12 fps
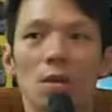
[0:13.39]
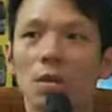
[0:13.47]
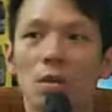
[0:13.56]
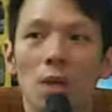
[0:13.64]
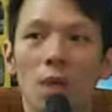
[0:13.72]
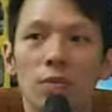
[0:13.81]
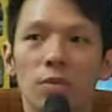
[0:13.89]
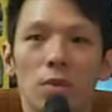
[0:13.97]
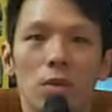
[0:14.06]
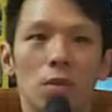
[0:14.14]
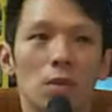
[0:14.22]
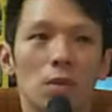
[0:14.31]
is
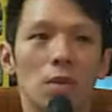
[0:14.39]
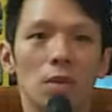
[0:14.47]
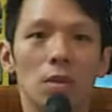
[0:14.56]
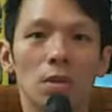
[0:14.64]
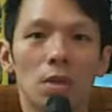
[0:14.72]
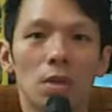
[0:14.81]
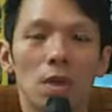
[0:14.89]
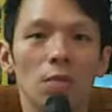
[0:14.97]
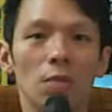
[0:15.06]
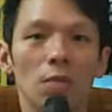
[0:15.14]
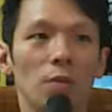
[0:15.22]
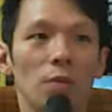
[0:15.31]
obscure. This
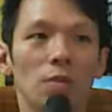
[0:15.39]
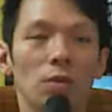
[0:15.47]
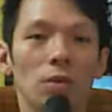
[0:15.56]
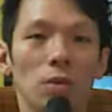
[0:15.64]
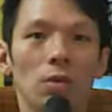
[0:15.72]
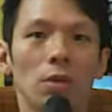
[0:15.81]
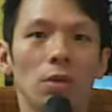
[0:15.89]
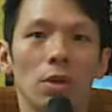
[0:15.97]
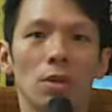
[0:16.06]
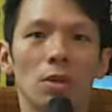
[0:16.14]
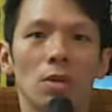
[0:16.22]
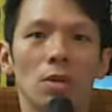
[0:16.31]
came from
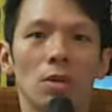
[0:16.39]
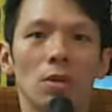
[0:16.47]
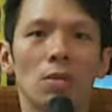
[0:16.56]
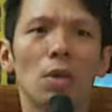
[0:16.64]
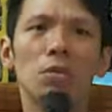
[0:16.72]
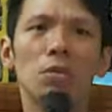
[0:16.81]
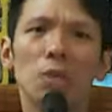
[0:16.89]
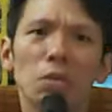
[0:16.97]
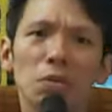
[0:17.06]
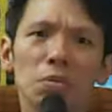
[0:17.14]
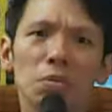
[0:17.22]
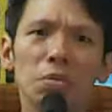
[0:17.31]
nowhere. Why do I
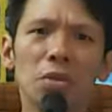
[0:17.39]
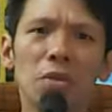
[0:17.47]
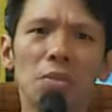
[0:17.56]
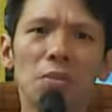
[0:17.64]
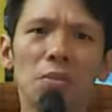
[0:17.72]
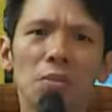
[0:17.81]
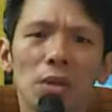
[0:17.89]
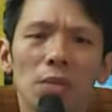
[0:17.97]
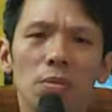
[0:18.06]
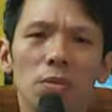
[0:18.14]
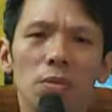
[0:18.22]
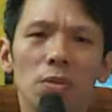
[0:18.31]
want to pray
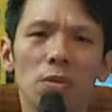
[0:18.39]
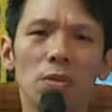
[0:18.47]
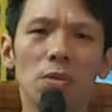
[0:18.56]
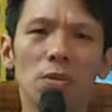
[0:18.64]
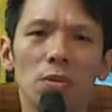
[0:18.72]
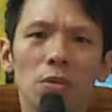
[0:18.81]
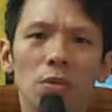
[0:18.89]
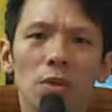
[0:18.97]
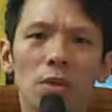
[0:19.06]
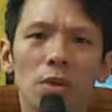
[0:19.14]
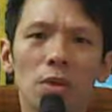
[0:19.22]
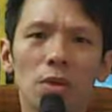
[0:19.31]

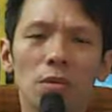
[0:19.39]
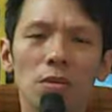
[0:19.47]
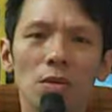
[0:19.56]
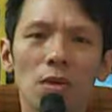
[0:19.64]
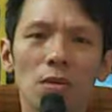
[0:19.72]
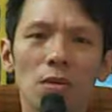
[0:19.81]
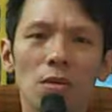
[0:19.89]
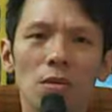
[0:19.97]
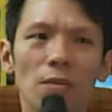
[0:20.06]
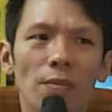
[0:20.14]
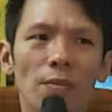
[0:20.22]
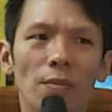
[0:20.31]
this
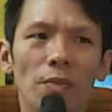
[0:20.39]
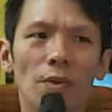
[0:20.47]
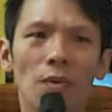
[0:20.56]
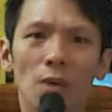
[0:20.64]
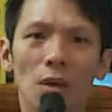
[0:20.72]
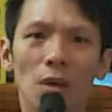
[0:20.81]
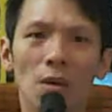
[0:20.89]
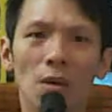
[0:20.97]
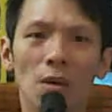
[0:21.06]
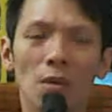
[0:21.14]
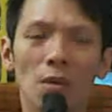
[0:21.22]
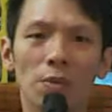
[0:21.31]
thing?
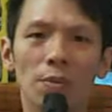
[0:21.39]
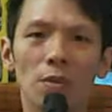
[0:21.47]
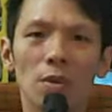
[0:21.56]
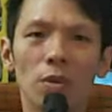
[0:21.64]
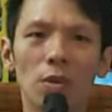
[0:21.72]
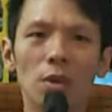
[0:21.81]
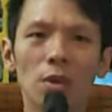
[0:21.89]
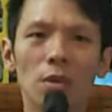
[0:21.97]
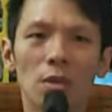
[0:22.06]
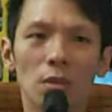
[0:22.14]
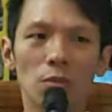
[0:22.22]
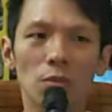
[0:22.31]

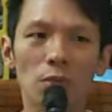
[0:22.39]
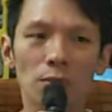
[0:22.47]
Wisdom.